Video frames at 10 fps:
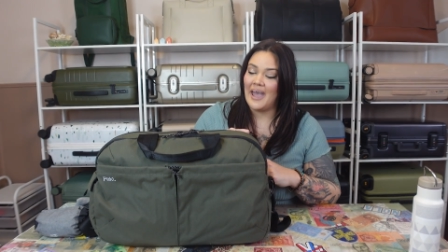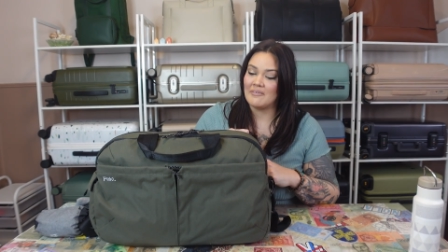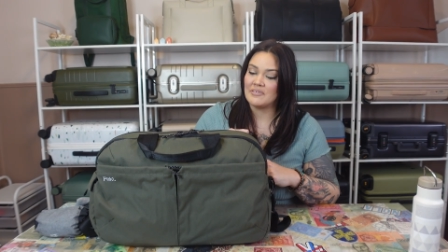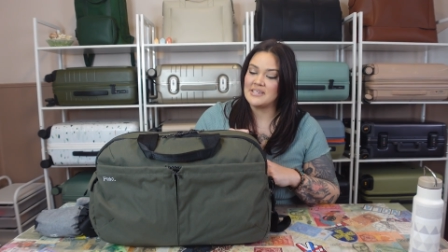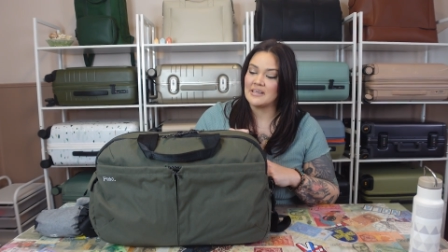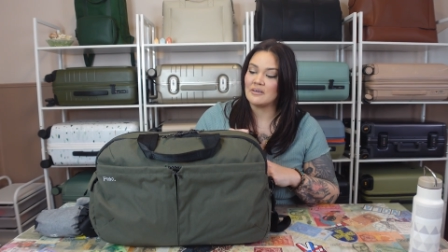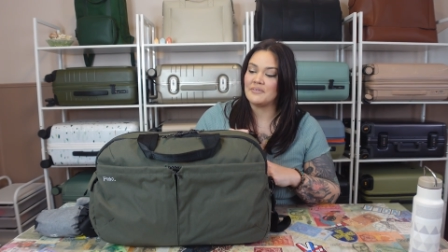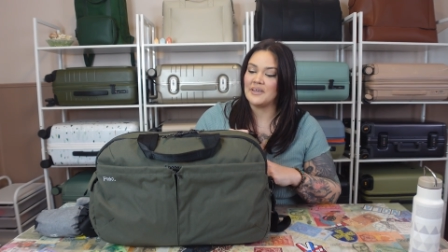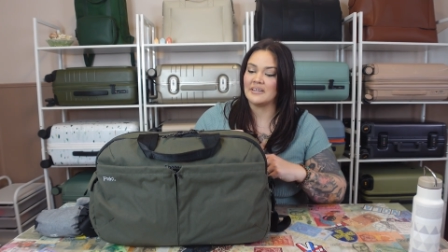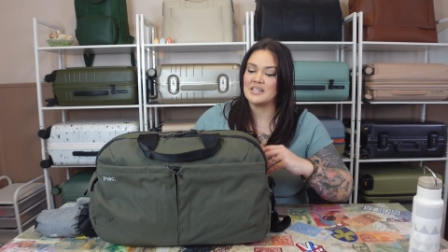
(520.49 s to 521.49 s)
every single
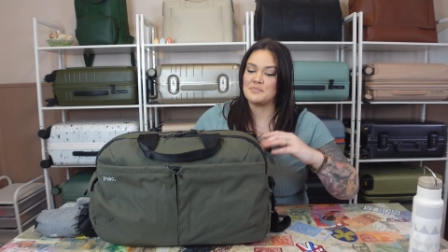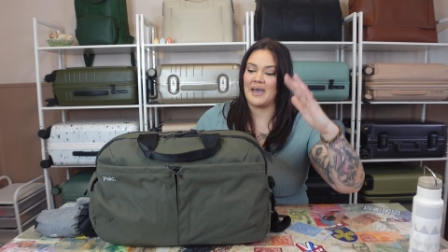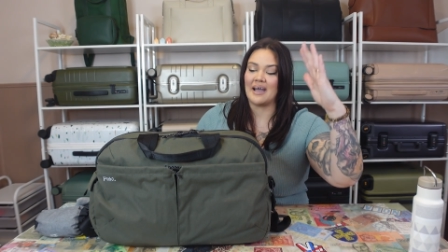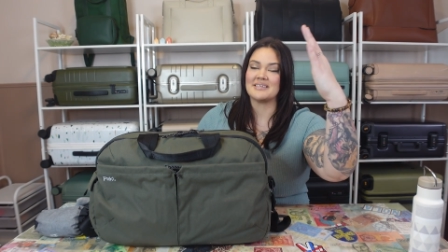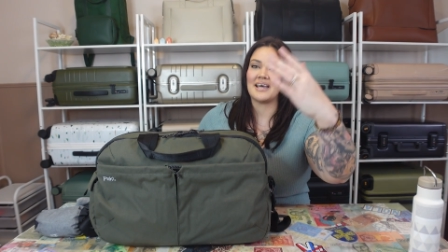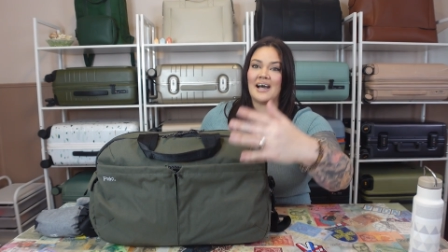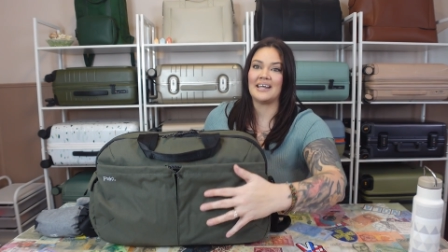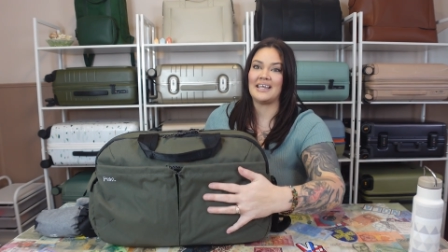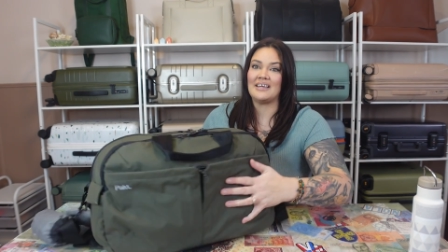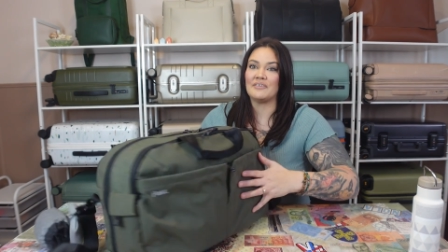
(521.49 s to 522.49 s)
thing that's packed on
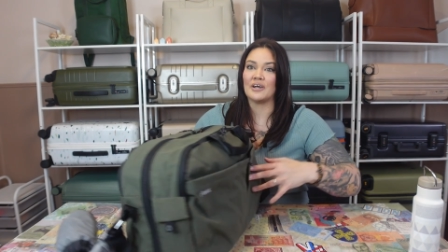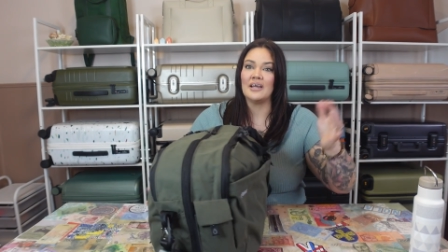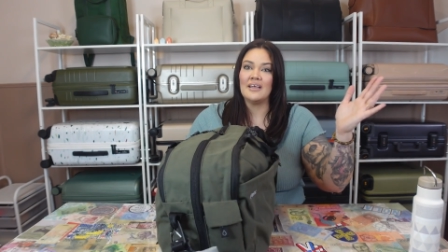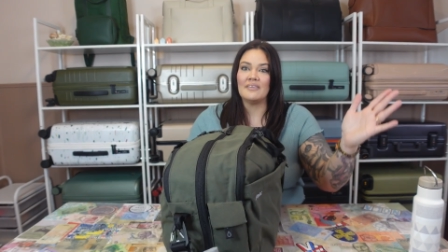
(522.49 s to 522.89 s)
either